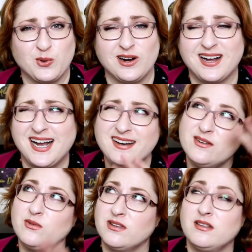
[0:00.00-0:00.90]
work, I
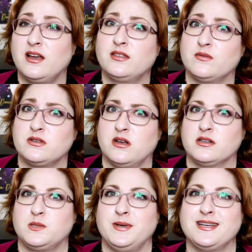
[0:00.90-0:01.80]
didn't really like the
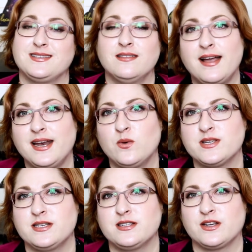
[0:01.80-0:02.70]
results because the lighting
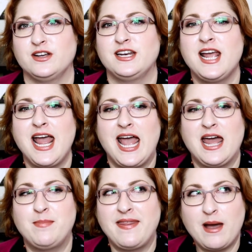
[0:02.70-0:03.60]
wasn't as good,
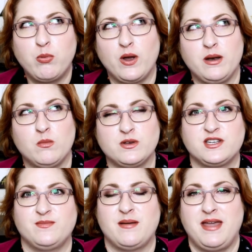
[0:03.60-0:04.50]
and by that point
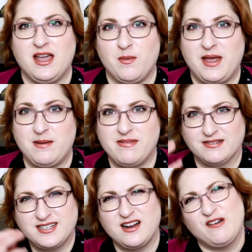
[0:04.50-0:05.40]
most of my makeup had
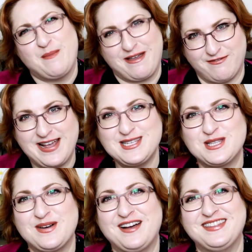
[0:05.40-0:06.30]
melted off my face
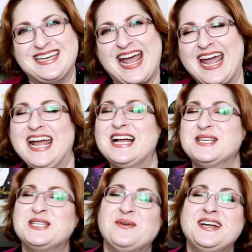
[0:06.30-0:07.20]
throughout the day,
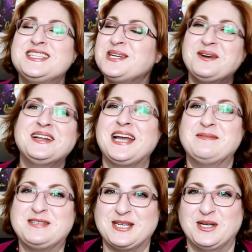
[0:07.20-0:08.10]
so it's totally
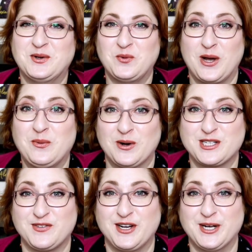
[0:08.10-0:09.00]
up to you what
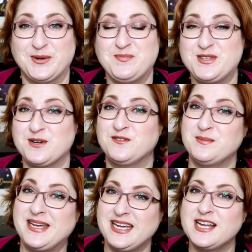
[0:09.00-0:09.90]
works for you. So for
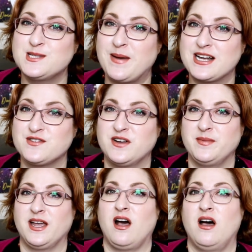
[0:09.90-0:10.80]
me, it's batch
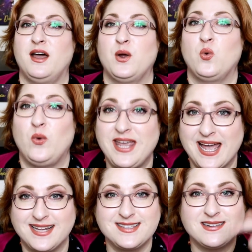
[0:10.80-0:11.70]
filming on
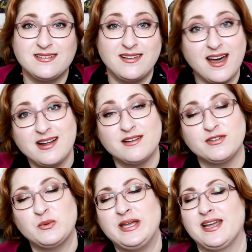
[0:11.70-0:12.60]
weekends, not
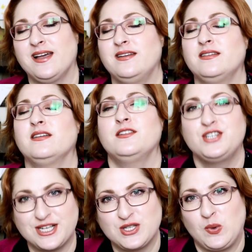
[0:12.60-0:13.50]
every weekend,
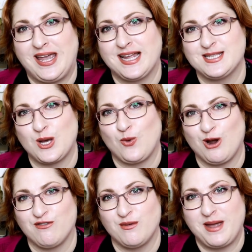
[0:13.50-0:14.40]
just the weekends that
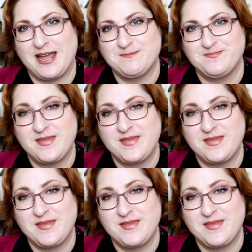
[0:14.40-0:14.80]
work for me.